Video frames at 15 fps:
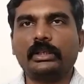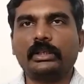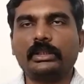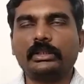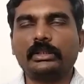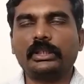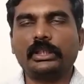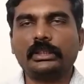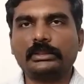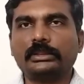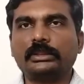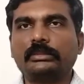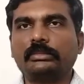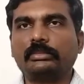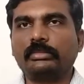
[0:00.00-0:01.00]
It
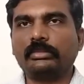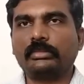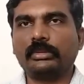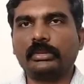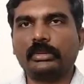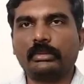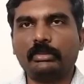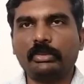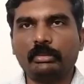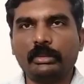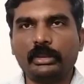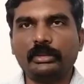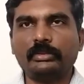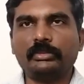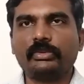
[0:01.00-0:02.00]
gets
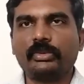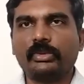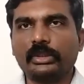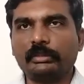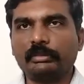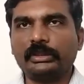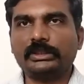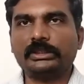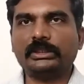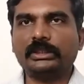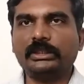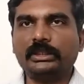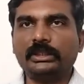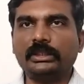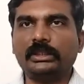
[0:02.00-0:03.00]
movement for the
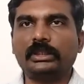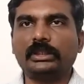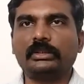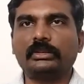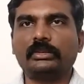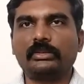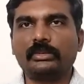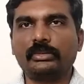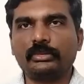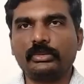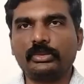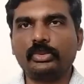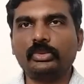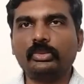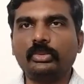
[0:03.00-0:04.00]
piston
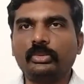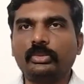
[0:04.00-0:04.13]
to